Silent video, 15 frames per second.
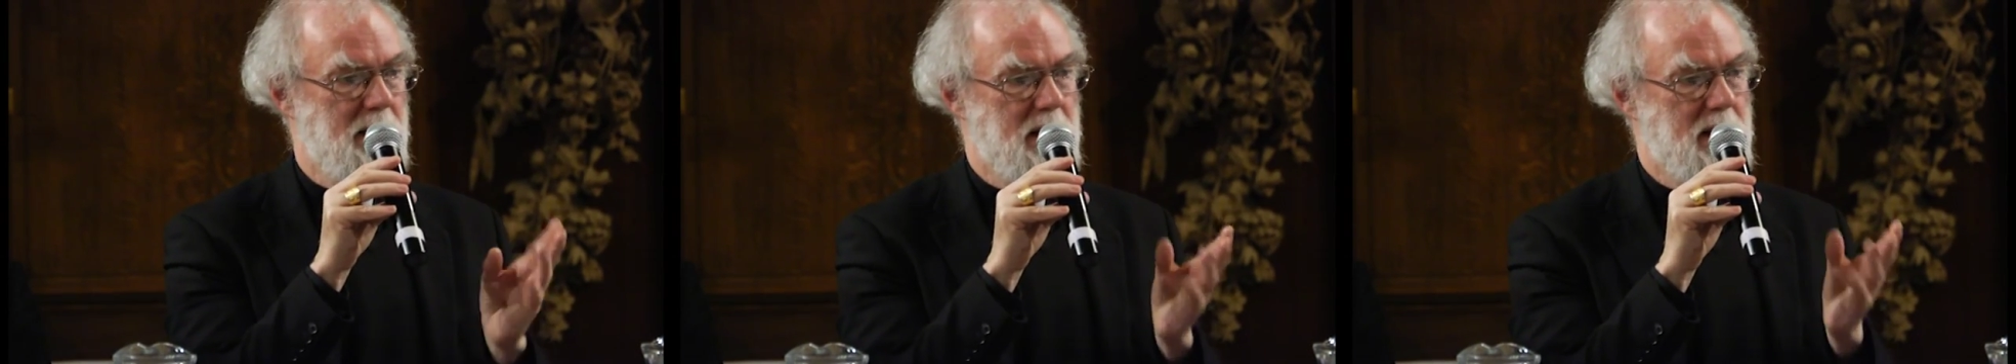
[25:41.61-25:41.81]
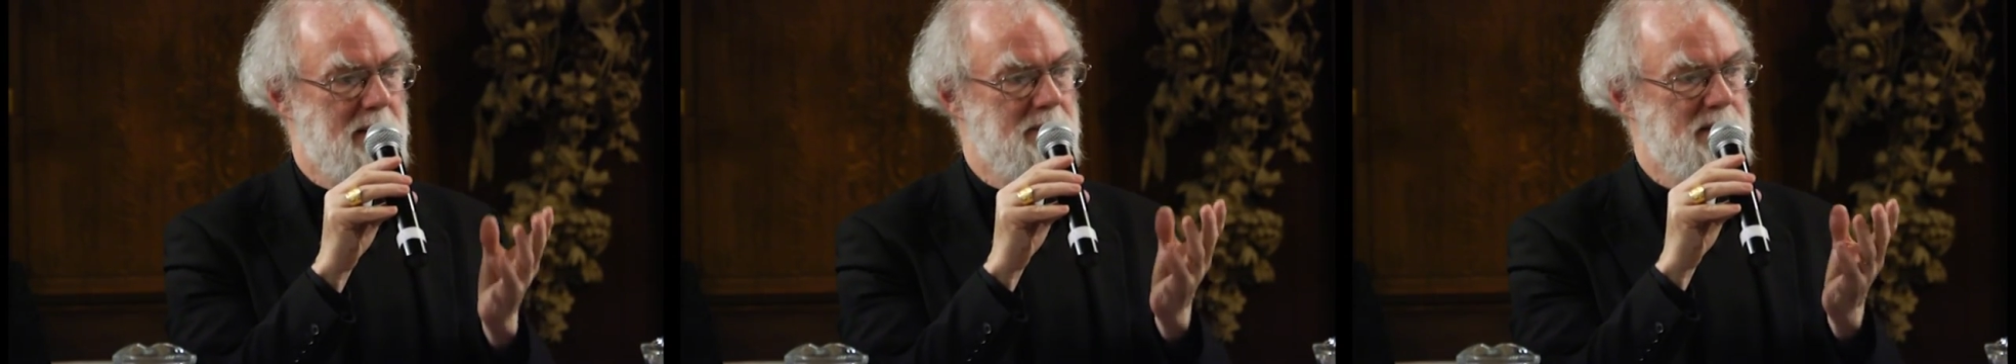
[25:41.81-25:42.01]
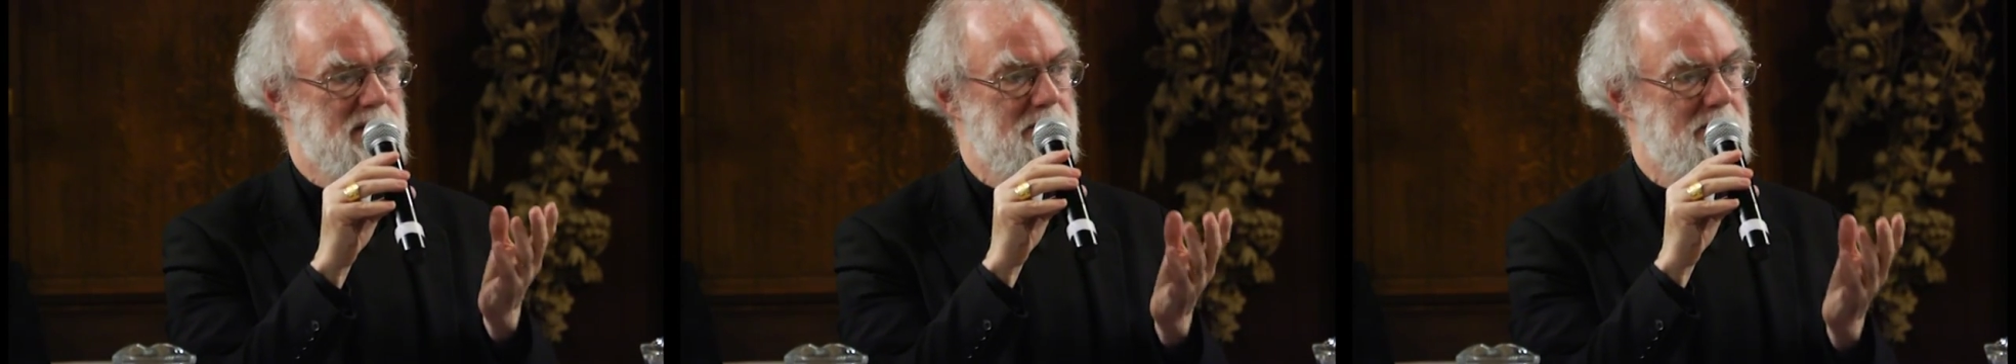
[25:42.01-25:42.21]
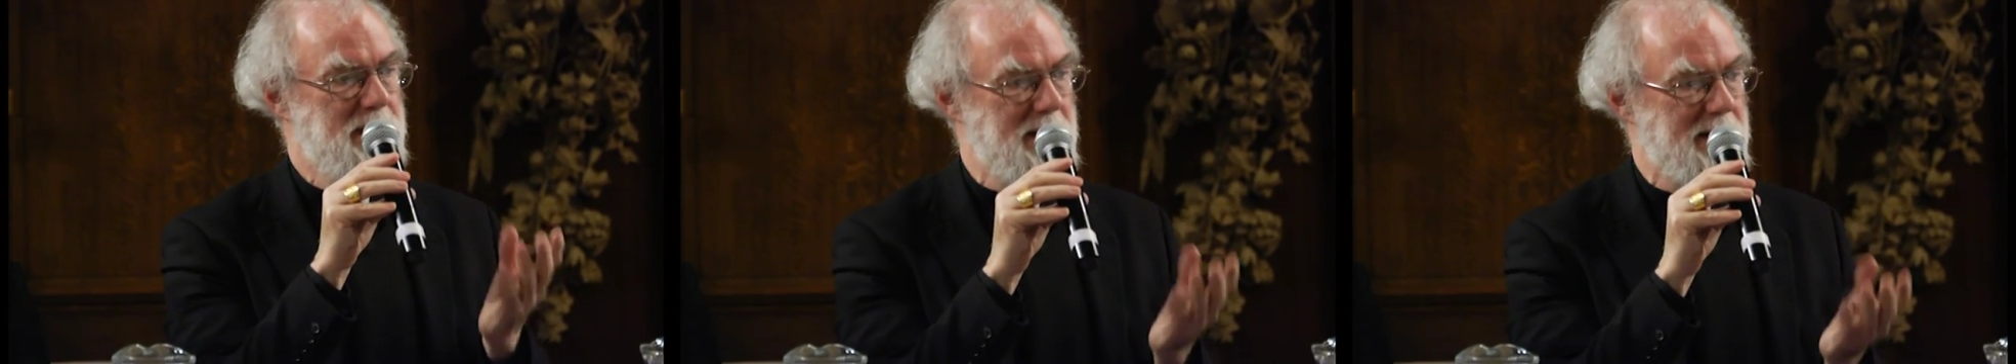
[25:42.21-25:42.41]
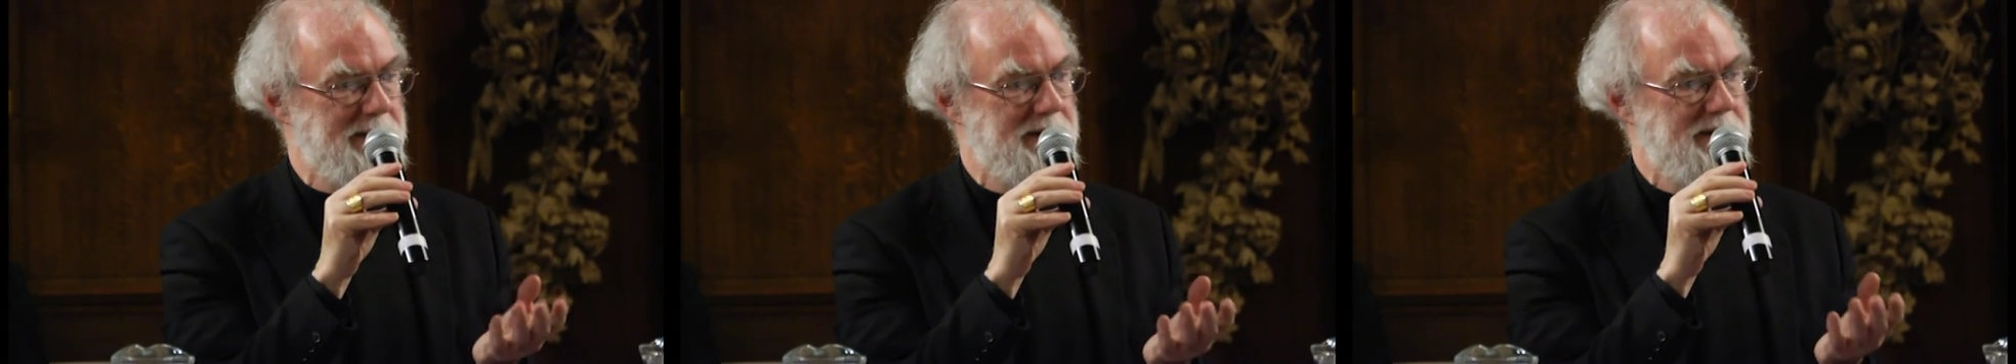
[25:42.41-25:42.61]
come to
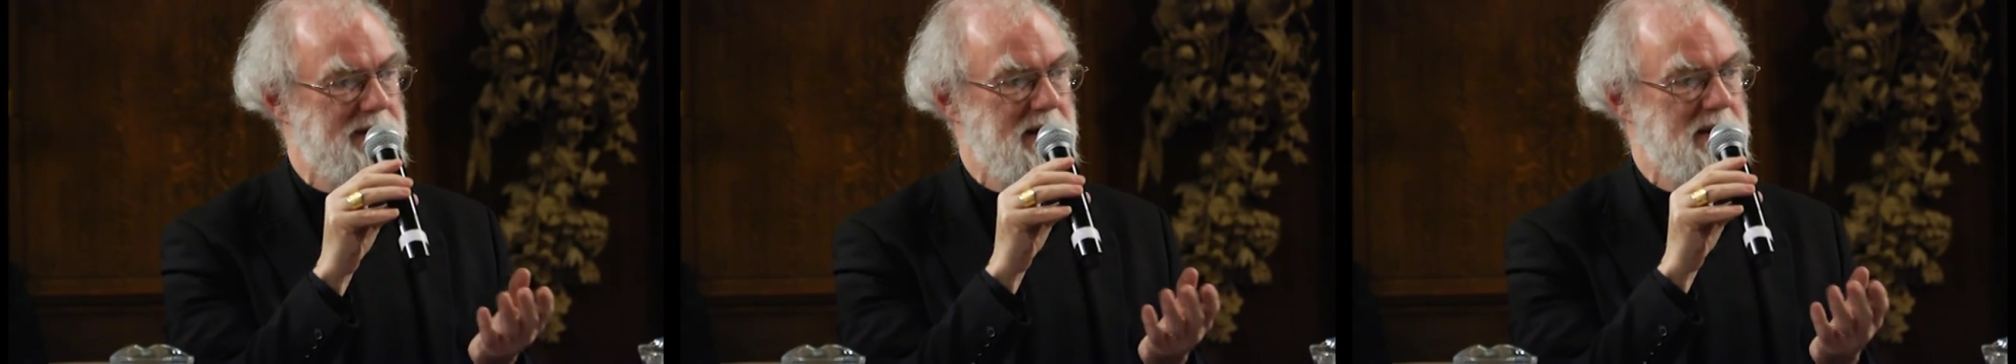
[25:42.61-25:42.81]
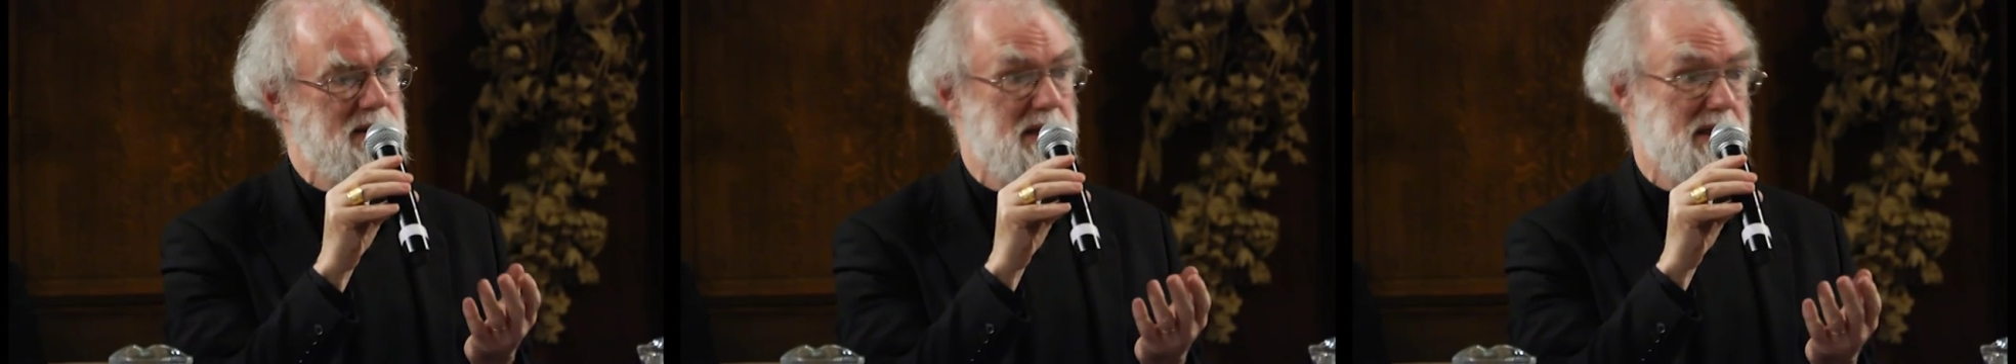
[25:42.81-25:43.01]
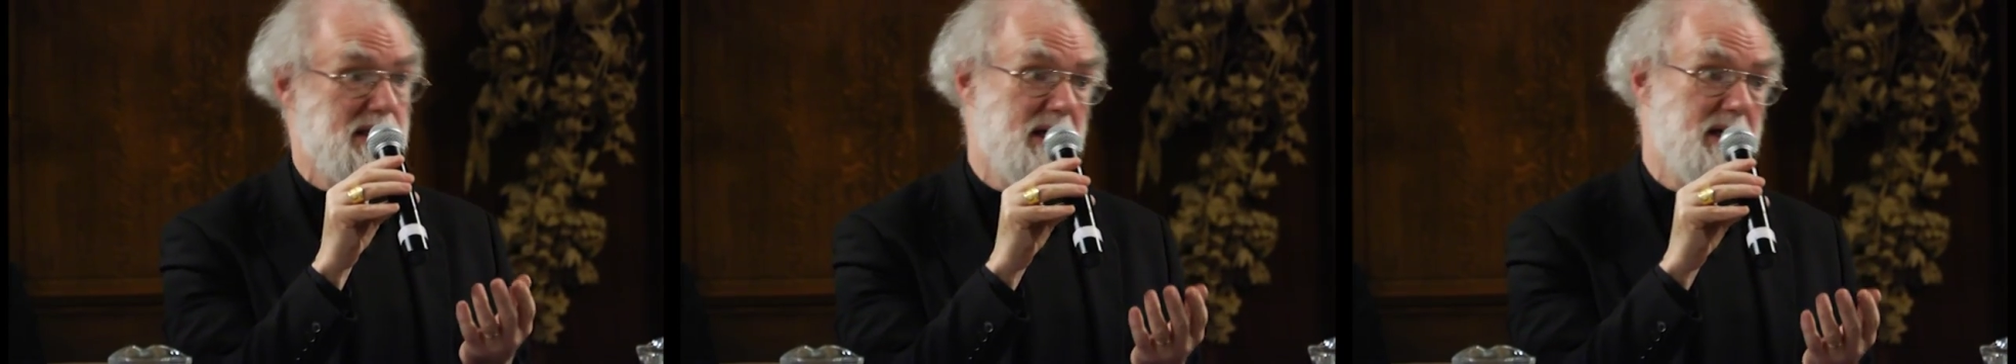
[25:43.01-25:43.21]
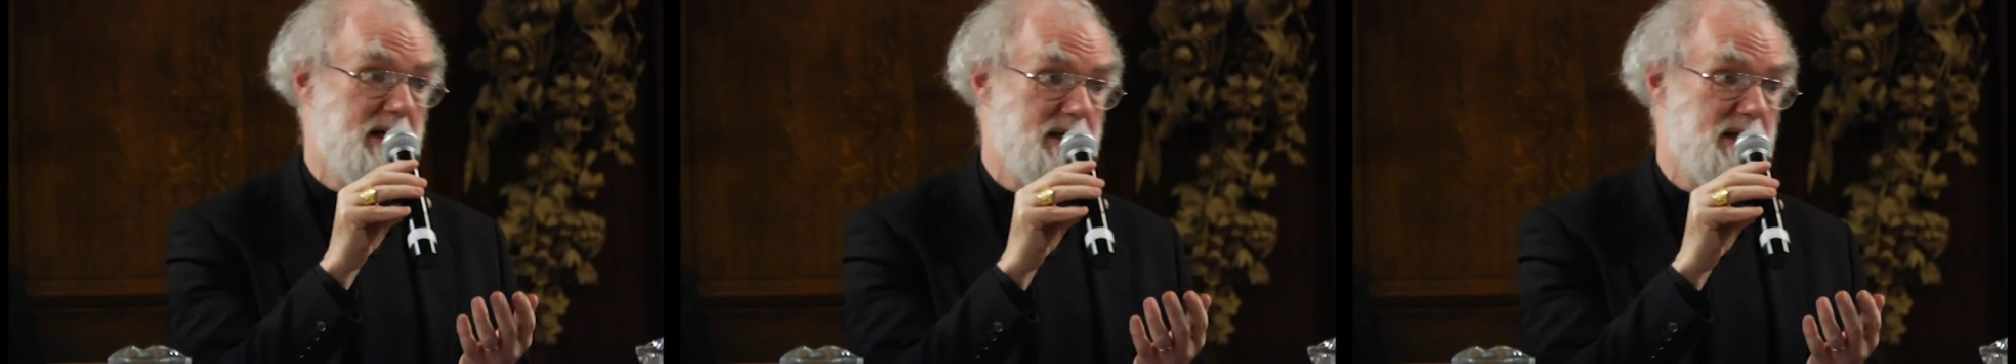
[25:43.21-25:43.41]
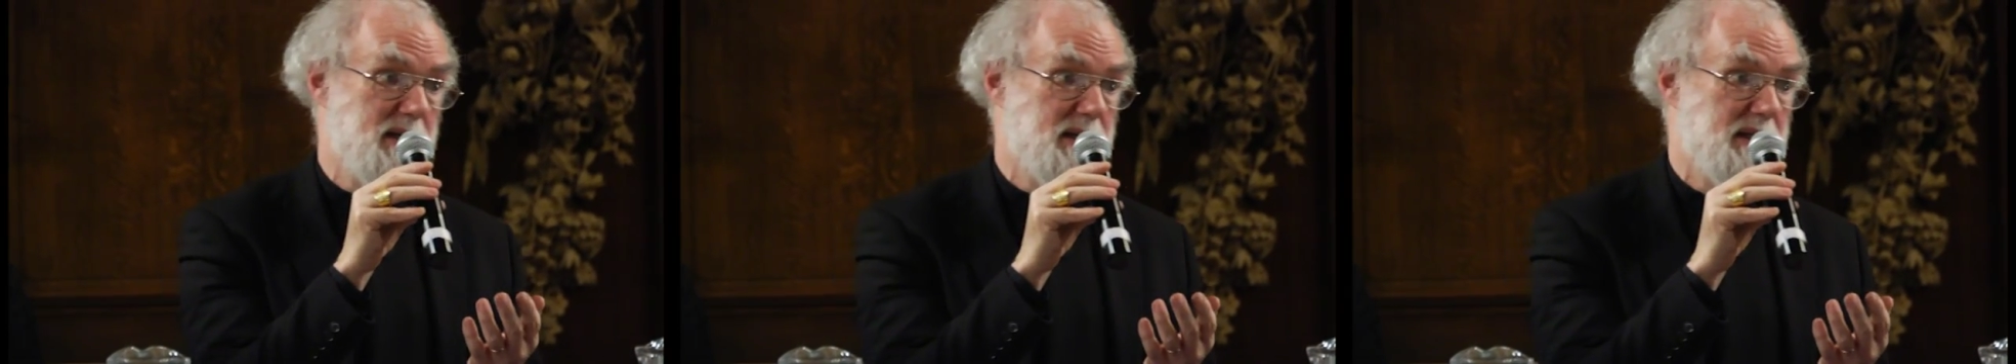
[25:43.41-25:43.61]
birth in
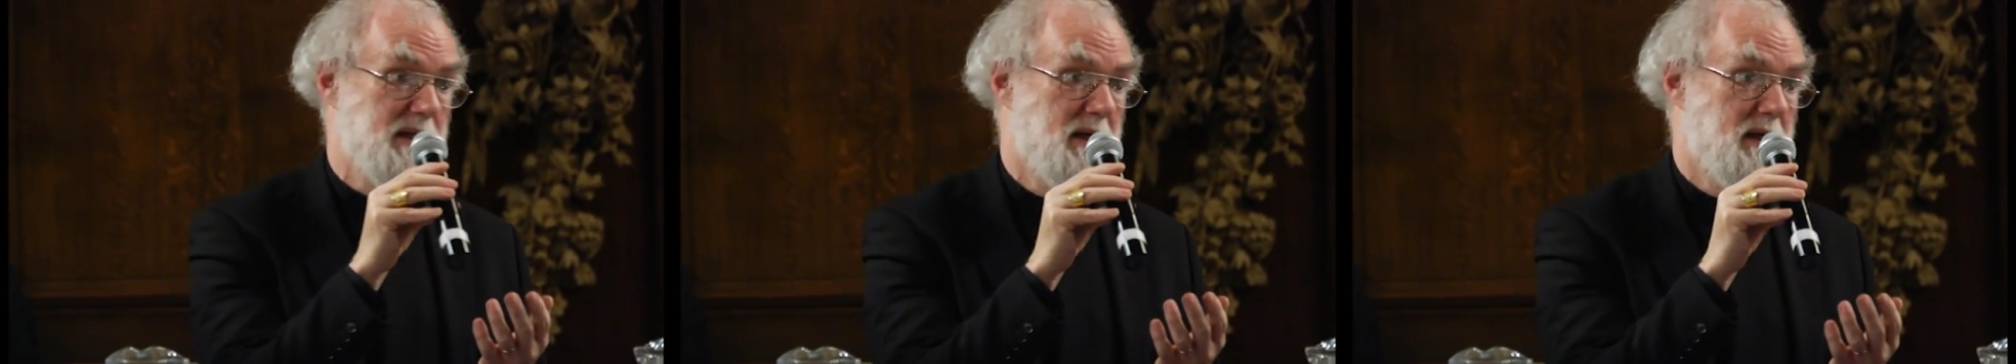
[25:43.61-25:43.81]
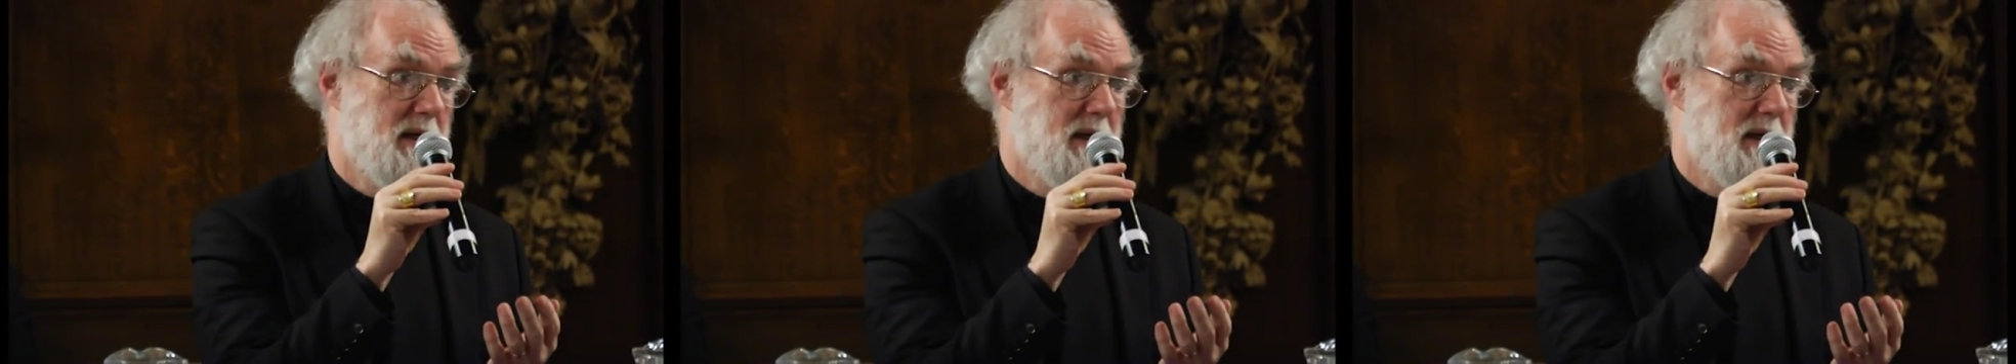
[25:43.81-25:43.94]
societies